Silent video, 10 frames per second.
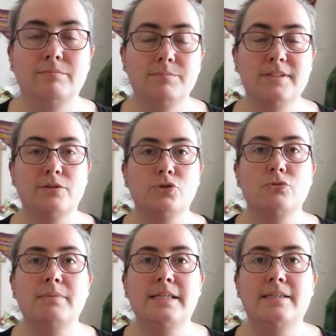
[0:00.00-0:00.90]

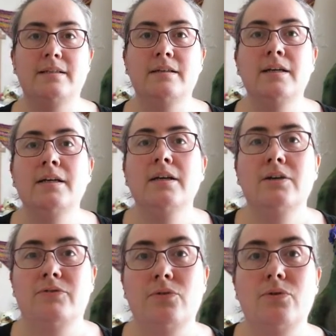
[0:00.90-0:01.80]
social media
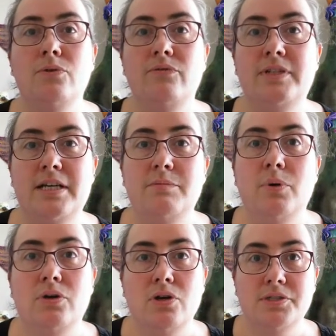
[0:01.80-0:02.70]
for video
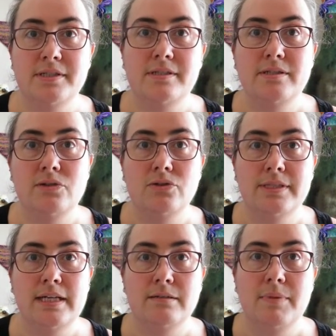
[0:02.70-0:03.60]
podcasters to
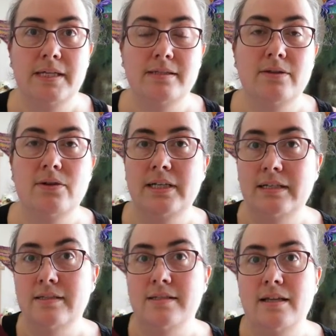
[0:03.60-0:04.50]
contact me so that I
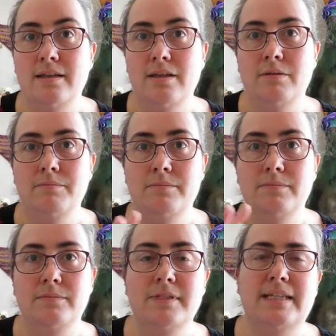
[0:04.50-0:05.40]
could send
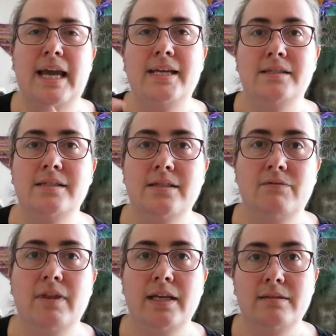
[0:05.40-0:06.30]
them skeins
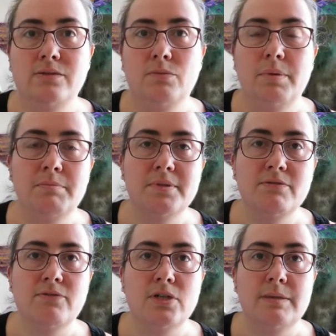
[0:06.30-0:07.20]
of things or bumps
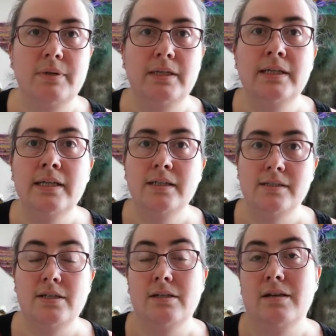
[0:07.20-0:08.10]
of fibre
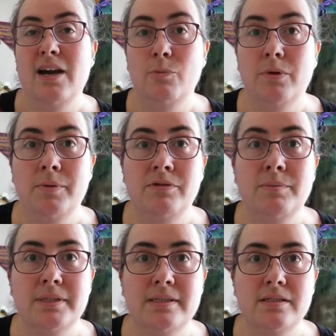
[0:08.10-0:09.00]
to help promote the
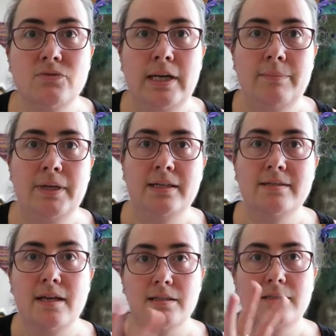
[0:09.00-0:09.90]
business, really,
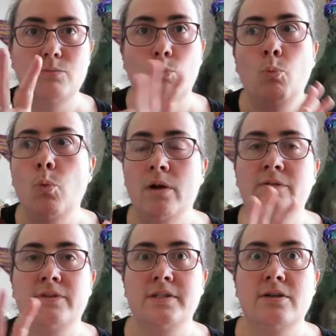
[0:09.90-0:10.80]
because that's one
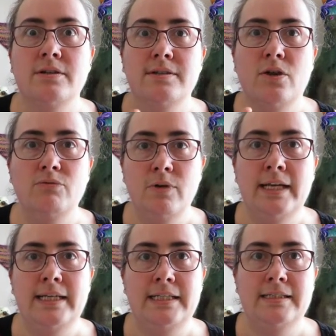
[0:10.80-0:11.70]
of the tasks that I
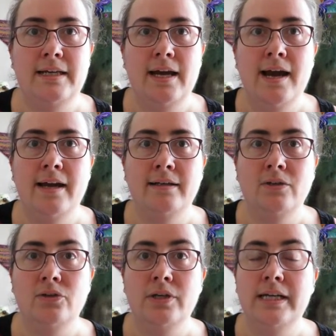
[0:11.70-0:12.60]
really need to get a
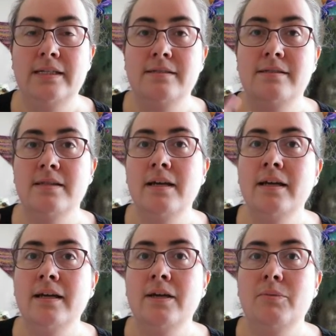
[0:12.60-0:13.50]
handle on, is
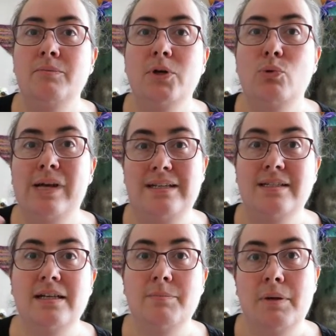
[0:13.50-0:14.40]

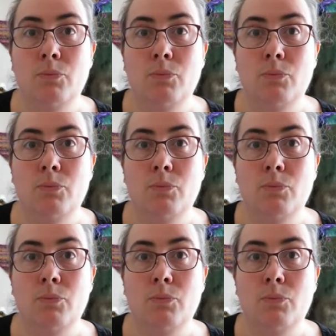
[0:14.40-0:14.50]
creating a bit